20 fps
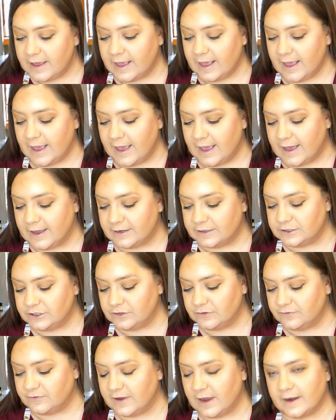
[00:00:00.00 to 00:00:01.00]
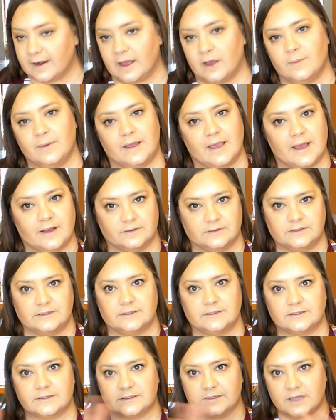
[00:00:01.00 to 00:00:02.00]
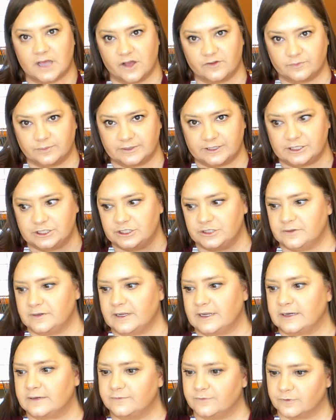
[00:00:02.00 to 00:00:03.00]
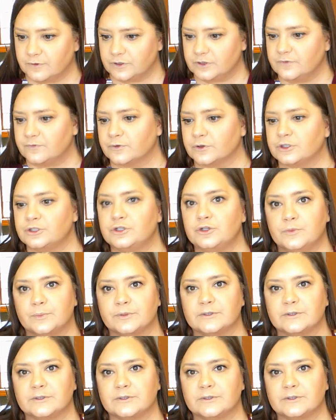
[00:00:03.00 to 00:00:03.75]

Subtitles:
and you've got how many ounces of bleach you need for 2%.